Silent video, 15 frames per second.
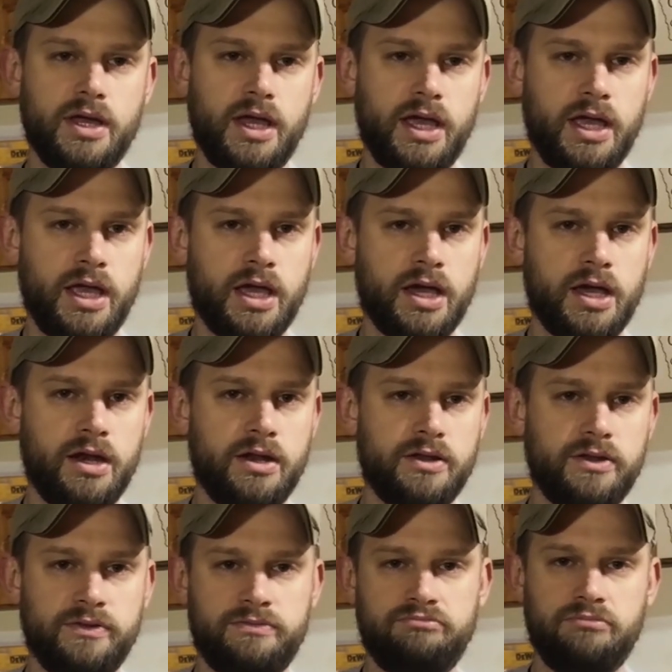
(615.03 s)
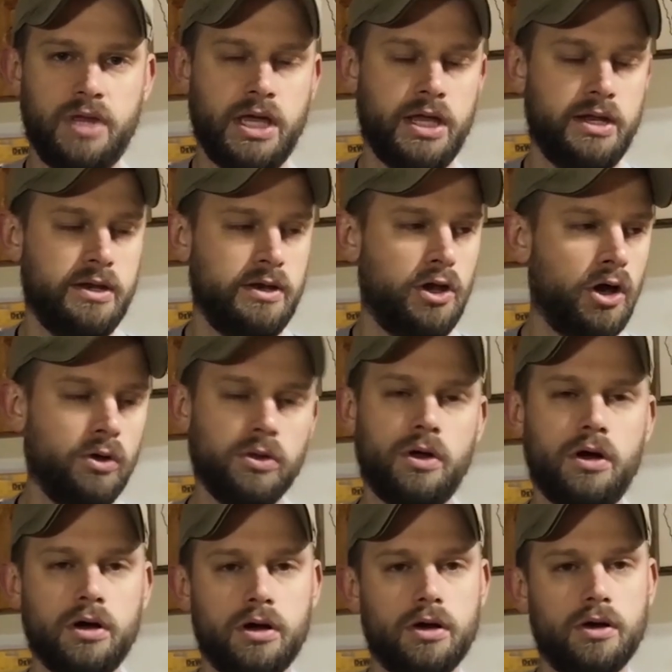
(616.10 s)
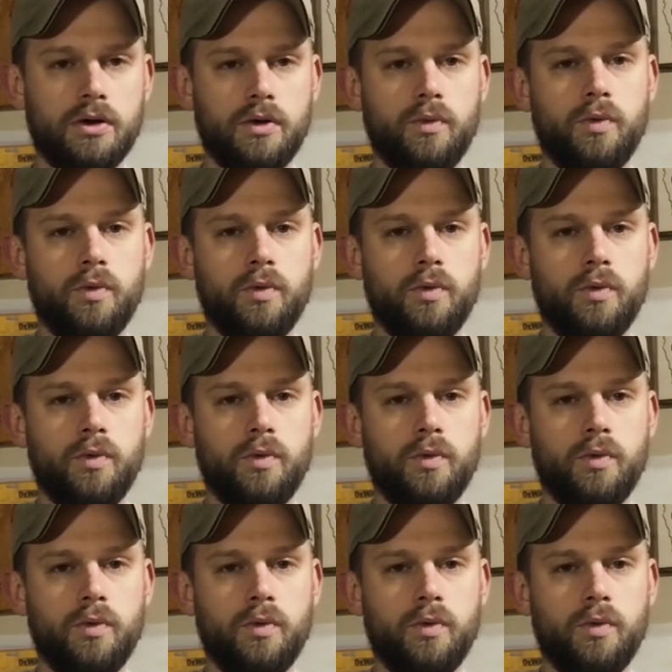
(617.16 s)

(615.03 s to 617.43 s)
and it no longer